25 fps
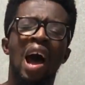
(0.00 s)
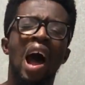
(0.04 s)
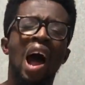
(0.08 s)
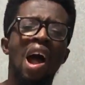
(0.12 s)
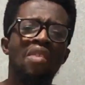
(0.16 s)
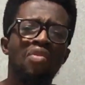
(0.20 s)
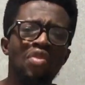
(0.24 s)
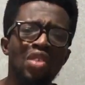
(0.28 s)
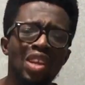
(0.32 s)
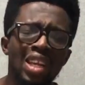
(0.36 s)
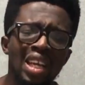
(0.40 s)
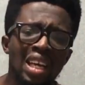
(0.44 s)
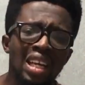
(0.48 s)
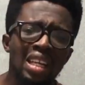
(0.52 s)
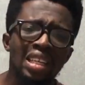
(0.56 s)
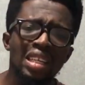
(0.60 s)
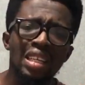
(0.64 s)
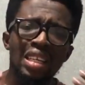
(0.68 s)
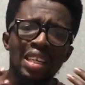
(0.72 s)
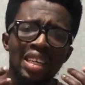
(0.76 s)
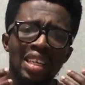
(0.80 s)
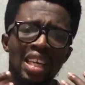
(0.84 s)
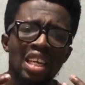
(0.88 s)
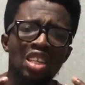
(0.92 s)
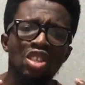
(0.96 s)
African
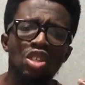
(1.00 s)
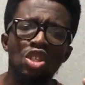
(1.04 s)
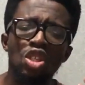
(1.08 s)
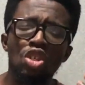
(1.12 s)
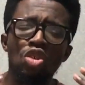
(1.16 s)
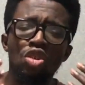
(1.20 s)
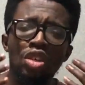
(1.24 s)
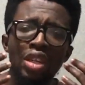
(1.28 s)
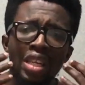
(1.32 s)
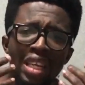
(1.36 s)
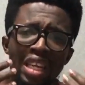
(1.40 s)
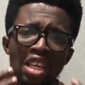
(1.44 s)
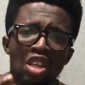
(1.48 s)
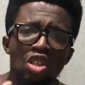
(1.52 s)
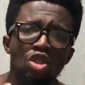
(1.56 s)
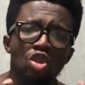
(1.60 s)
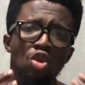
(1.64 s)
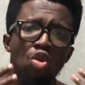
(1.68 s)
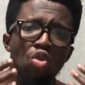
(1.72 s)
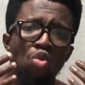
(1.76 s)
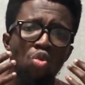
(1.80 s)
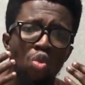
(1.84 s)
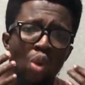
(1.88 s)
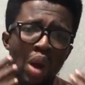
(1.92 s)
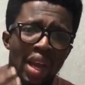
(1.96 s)
leaders, you need
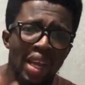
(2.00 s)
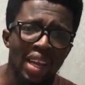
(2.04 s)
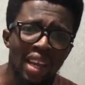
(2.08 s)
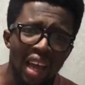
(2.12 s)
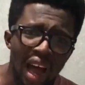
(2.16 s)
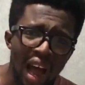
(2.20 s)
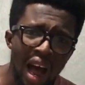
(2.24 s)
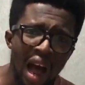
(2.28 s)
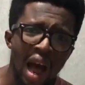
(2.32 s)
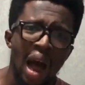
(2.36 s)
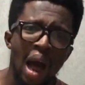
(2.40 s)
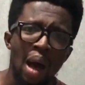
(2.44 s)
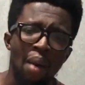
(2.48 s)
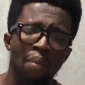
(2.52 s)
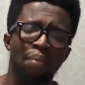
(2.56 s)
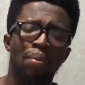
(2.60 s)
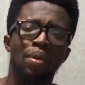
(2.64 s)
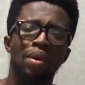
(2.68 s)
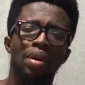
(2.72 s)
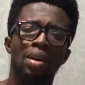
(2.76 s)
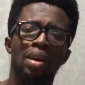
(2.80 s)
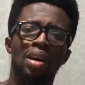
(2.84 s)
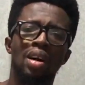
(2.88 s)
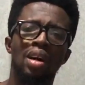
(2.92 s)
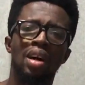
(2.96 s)
to wake up.
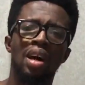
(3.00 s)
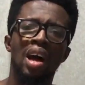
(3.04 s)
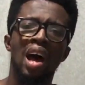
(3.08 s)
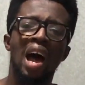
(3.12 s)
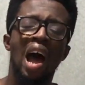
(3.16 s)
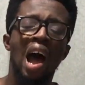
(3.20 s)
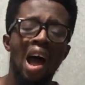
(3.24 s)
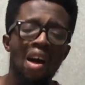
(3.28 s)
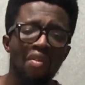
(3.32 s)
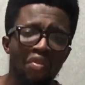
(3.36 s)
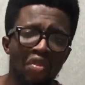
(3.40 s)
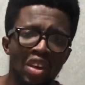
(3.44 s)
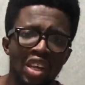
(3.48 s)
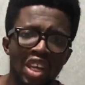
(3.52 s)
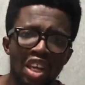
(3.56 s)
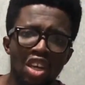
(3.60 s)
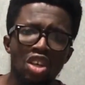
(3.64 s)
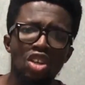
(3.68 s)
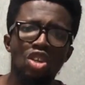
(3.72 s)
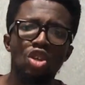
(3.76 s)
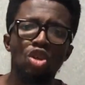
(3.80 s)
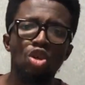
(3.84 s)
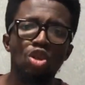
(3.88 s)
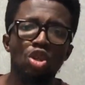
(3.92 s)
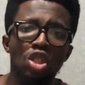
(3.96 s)
African
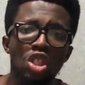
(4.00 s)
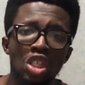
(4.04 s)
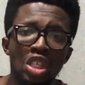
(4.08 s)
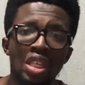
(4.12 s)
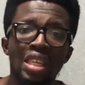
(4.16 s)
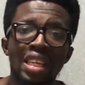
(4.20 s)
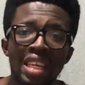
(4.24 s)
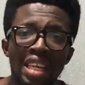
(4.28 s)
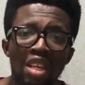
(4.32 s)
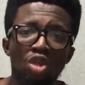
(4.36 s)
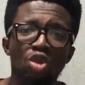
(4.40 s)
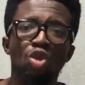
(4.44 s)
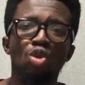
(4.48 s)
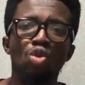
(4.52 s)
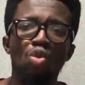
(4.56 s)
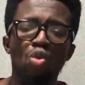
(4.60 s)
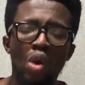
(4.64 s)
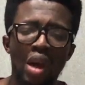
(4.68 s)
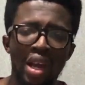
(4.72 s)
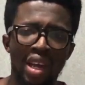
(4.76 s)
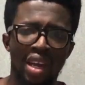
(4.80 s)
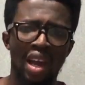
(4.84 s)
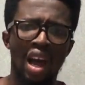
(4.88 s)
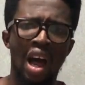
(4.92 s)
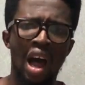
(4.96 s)
youth, you need to
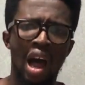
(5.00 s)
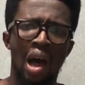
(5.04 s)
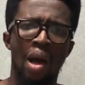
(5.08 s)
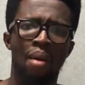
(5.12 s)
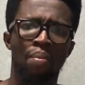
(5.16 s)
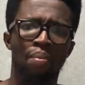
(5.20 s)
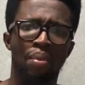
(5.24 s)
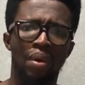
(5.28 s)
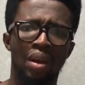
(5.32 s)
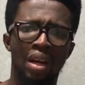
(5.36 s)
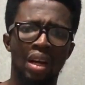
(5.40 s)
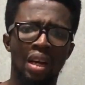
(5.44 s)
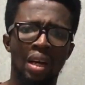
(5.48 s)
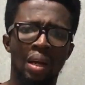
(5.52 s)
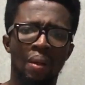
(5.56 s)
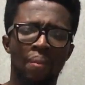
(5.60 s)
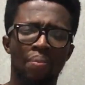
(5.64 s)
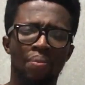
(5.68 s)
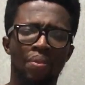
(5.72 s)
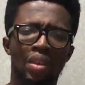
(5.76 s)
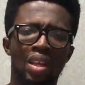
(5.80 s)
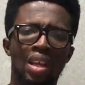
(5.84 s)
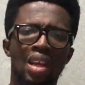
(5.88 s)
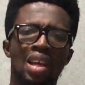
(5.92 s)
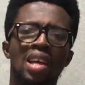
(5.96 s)
wake up.
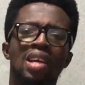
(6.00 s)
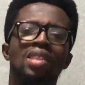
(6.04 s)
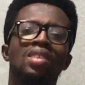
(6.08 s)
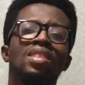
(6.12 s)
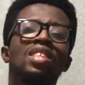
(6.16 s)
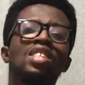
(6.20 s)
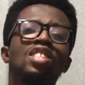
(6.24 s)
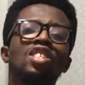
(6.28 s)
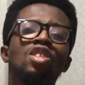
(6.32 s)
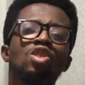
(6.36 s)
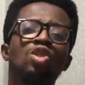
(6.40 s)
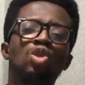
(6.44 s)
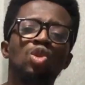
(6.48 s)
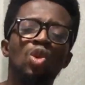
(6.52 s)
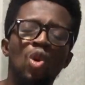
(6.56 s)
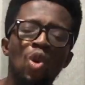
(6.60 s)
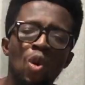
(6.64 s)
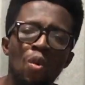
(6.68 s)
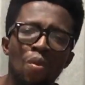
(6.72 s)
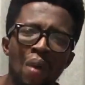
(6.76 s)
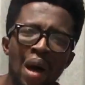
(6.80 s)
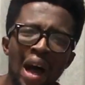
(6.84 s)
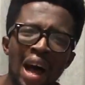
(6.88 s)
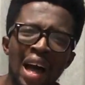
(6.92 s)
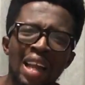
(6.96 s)
This is
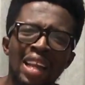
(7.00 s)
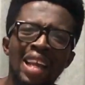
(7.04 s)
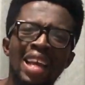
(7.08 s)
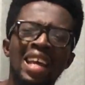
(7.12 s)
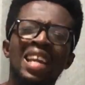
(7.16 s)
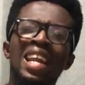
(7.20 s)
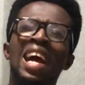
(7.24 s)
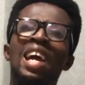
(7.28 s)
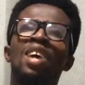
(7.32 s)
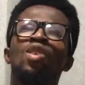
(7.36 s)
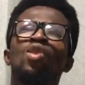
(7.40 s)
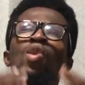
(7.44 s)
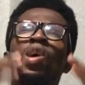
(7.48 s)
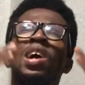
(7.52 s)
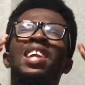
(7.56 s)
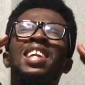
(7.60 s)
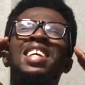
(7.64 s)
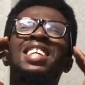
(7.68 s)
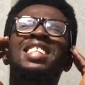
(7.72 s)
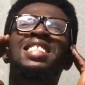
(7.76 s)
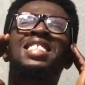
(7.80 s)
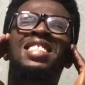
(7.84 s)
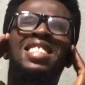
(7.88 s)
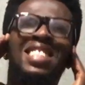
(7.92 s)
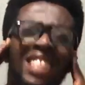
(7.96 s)
so bad, and I don't
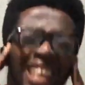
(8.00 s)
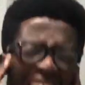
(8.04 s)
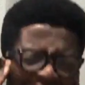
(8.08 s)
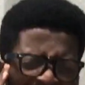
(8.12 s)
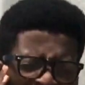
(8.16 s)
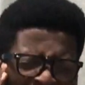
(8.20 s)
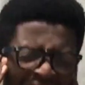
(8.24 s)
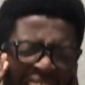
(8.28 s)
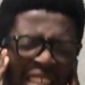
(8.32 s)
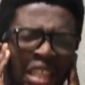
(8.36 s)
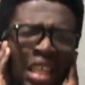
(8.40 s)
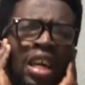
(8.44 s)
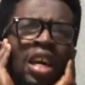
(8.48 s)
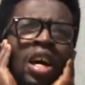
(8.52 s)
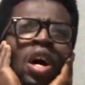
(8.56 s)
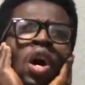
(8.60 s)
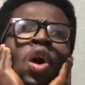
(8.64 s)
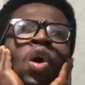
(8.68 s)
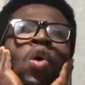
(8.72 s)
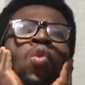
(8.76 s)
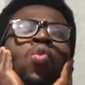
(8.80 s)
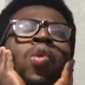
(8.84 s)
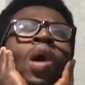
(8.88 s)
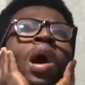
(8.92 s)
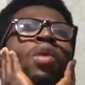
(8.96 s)
understand
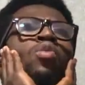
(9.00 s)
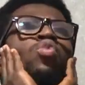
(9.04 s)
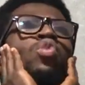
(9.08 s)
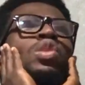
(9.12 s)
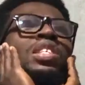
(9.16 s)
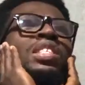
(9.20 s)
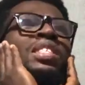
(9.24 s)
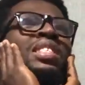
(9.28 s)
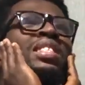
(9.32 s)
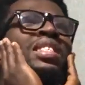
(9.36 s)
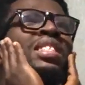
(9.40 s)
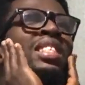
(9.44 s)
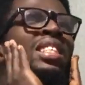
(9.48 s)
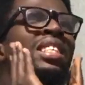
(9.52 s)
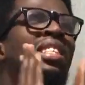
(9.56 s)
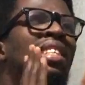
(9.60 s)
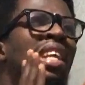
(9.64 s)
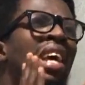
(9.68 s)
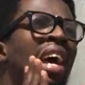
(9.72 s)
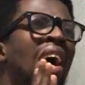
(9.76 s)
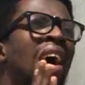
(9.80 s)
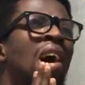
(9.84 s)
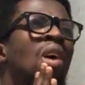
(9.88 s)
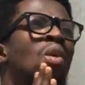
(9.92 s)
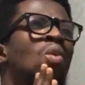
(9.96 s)
why we sit
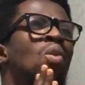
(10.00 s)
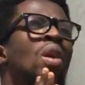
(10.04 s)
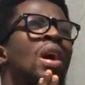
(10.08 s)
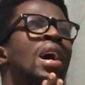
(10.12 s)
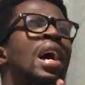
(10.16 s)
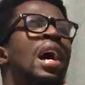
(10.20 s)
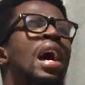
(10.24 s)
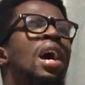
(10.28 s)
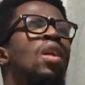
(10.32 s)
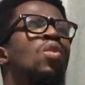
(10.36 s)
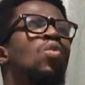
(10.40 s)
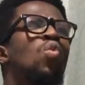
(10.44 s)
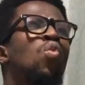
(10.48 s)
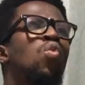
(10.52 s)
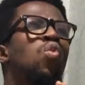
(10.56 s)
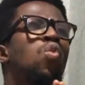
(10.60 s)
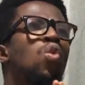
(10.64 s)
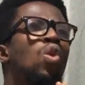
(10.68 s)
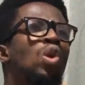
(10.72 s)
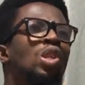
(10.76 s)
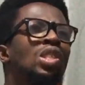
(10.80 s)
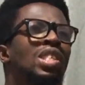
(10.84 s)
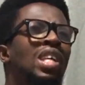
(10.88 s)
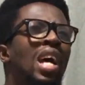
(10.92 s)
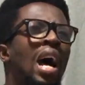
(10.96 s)
down and
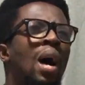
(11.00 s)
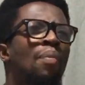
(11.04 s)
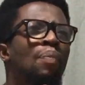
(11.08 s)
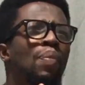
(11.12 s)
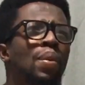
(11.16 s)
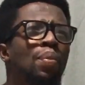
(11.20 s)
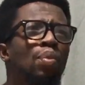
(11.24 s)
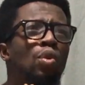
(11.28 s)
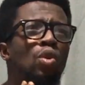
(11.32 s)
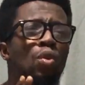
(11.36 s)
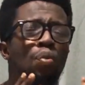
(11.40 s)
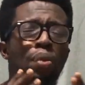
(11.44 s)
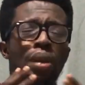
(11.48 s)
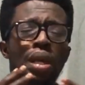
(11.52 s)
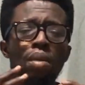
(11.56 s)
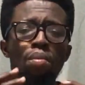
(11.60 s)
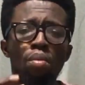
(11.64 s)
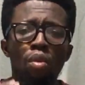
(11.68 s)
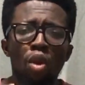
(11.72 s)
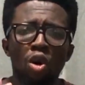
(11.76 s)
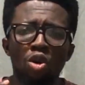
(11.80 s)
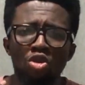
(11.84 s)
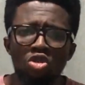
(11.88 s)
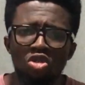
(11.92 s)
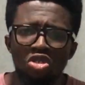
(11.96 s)
watch our people
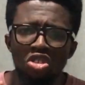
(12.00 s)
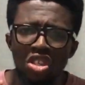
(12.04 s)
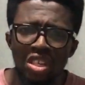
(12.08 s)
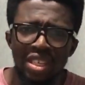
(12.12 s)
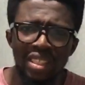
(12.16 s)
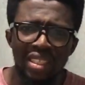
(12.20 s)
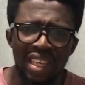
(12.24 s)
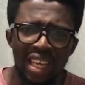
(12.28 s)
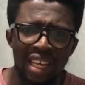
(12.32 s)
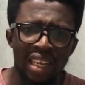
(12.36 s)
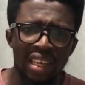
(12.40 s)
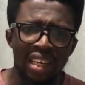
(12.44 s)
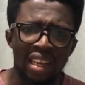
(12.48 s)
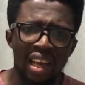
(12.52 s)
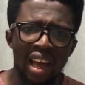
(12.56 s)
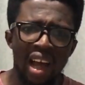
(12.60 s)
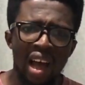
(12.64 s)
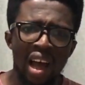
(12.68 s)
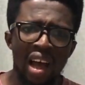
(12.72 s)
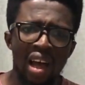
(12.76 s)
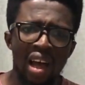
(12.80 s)
being maltreated.